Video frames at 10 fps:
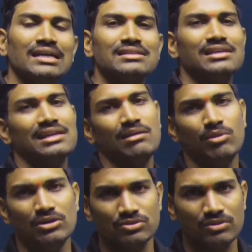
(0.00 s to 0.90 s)
single
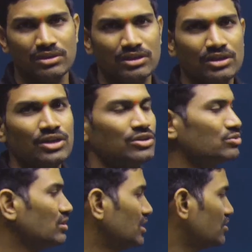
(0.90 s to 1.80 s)
bonds only. So
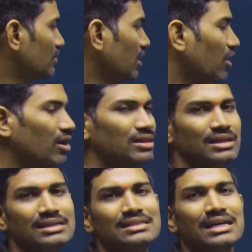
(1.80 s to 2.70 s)
in this way, all
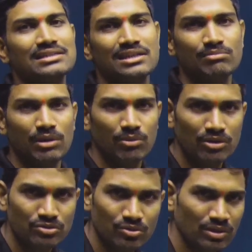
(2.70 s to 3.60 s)
these are sigma
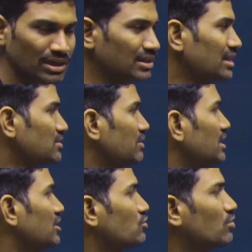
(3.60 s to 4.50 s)
bonds only. That's why
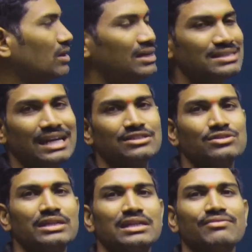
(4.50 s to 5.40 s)
it is called a
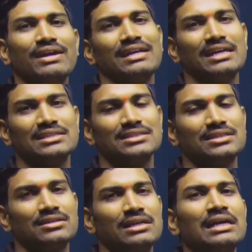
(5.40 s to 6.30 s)
saturated fatty acid.
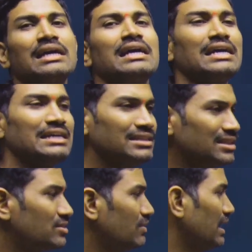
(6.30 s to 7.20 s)
In
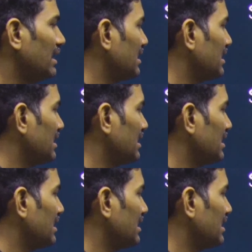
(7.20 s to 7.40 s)
this way, in